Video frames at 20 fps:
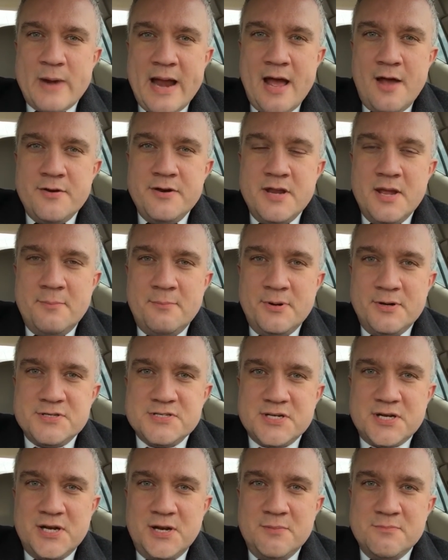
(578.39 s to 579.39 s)
round number
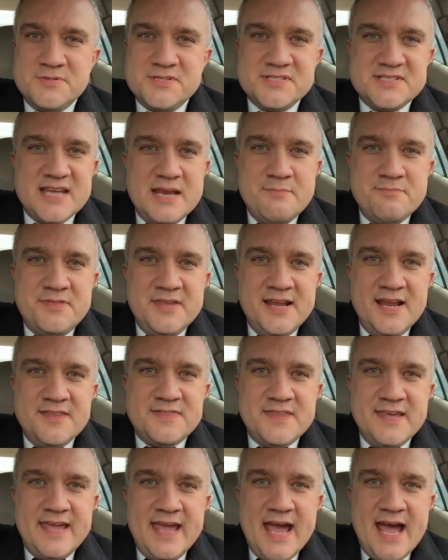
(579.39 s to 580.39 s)
terms. Same thing
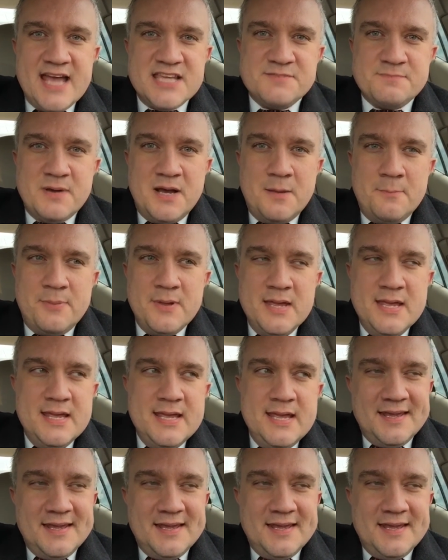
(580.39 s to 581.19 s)
at the gas pump.